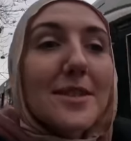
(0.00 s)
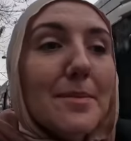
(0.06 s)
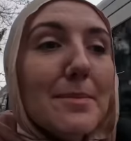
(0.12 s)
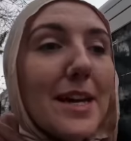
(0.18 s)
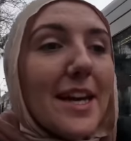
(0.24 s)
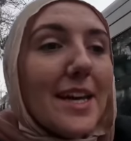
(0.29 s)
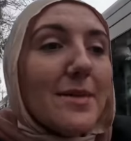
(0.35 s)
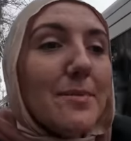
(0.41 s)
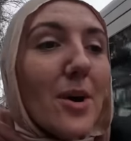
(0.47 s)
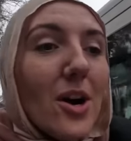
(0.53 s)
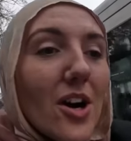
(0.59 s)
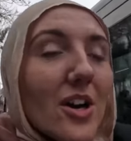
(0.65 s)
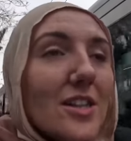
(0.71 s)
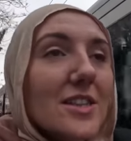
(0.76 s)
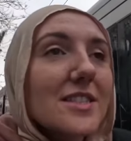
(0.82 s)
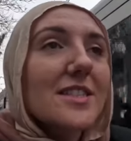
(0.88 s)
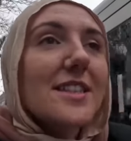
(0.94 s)
the main
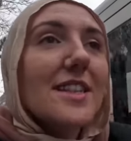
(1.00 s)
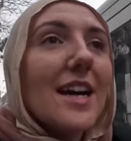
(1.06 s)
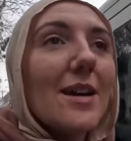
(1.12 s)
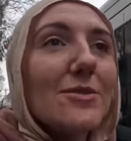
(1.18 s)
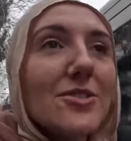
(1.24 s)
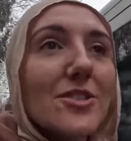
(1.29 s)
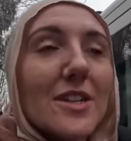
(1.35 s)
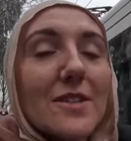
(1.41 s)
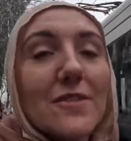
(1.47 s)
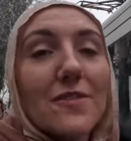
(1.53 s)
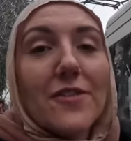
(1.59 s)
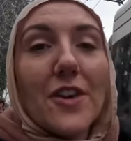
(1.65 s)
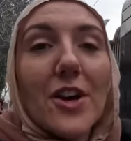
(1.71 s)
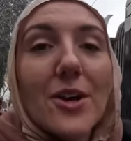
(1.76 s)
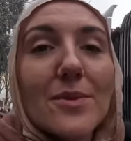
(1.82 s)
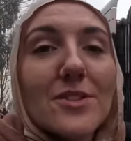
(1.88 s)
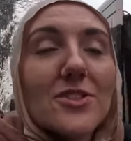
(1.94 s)
mosque that I was looking
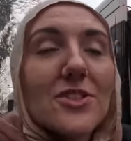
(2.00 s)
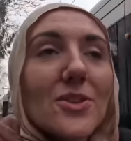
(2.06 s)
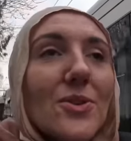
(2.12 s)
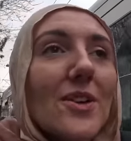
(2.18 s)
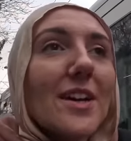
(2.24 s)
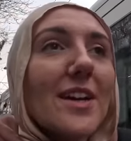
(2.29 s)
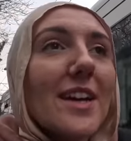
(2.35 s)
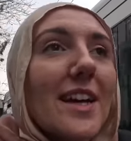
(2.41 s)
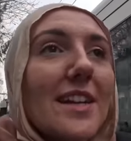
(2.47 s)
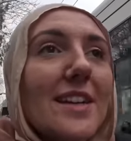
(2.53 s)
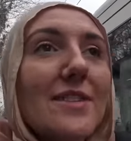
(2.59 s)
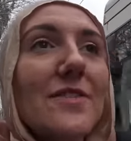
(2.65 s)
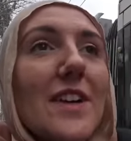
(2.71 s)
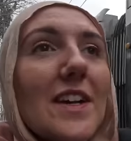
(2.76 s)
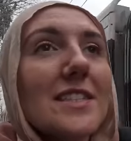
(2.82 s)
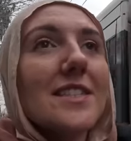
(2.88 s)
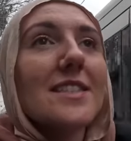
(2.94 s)
forward to going in and
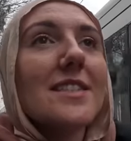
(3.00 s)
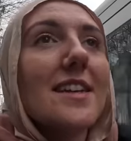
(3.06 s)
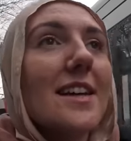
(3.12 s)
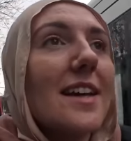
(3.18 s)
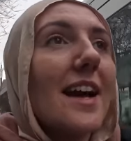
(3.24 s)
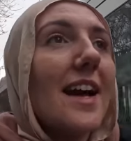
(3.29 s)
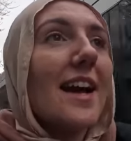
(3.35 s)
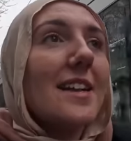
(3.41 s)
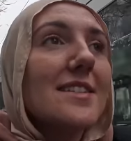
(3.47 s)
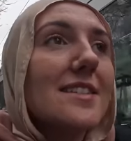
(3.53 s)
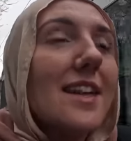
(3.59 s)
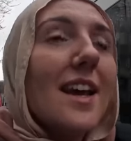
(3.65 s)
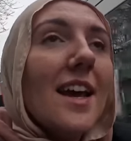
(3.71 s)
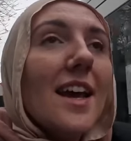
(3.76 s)
visiting, and